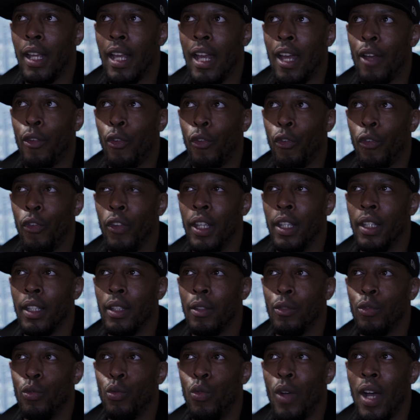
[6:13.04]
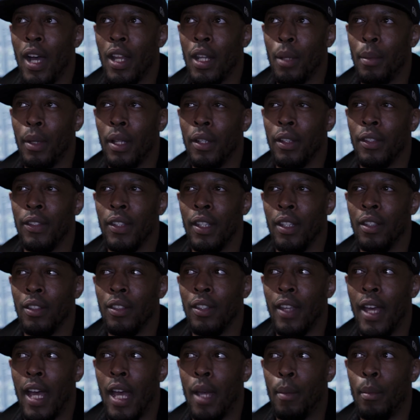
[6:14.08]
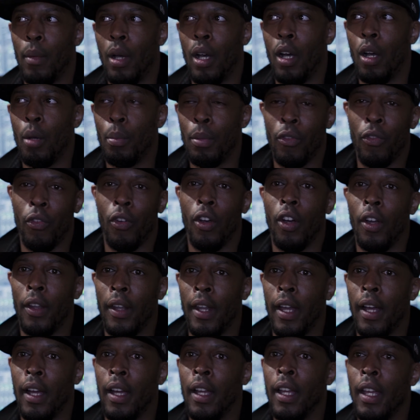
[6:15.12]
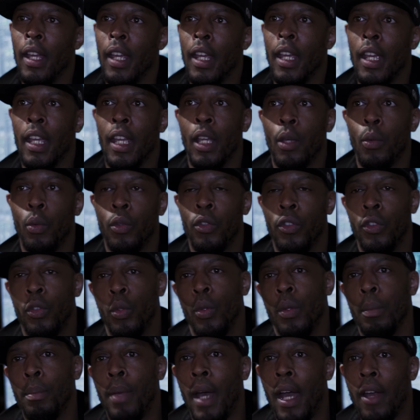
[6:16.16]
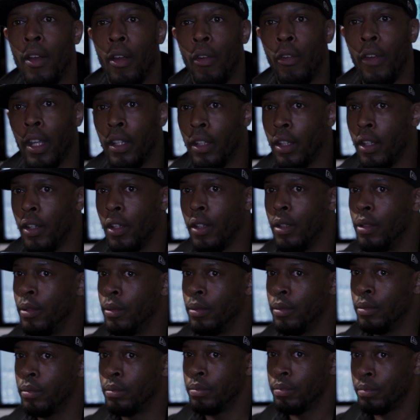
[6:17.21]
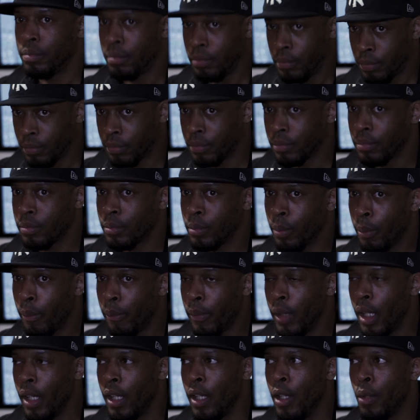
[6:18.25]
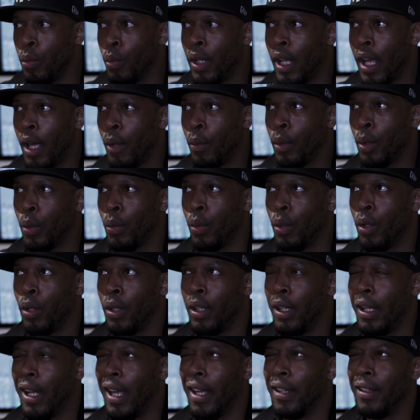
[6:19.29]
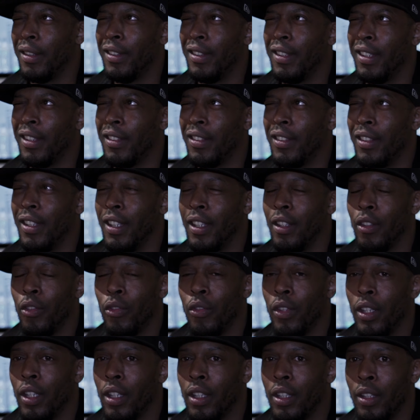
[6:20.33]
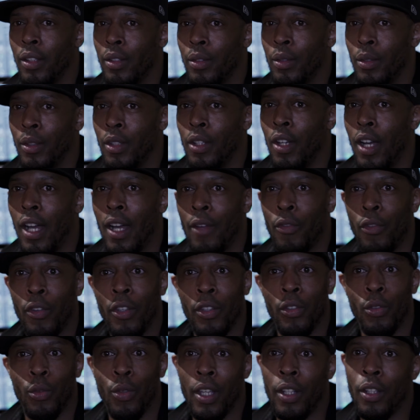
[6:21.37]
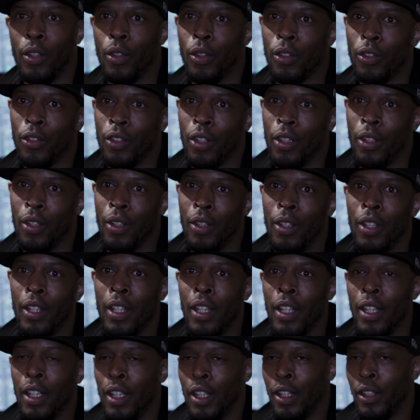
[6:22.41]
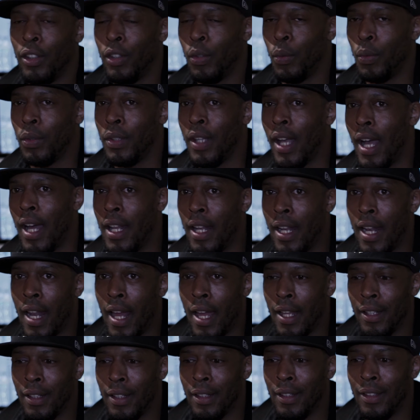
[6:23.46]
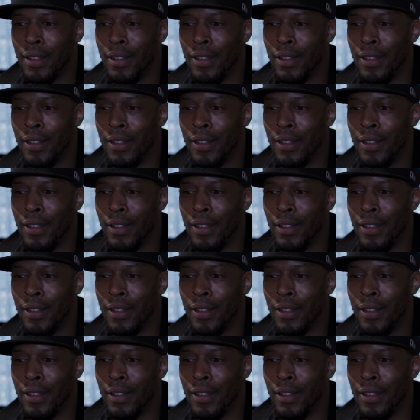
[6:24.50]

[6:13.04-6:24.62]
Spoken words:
I think round about the same time or before that, it was doing pirate radio. And like we were only like 16, I think. Yeah. Got our first radio show. So it was kind of like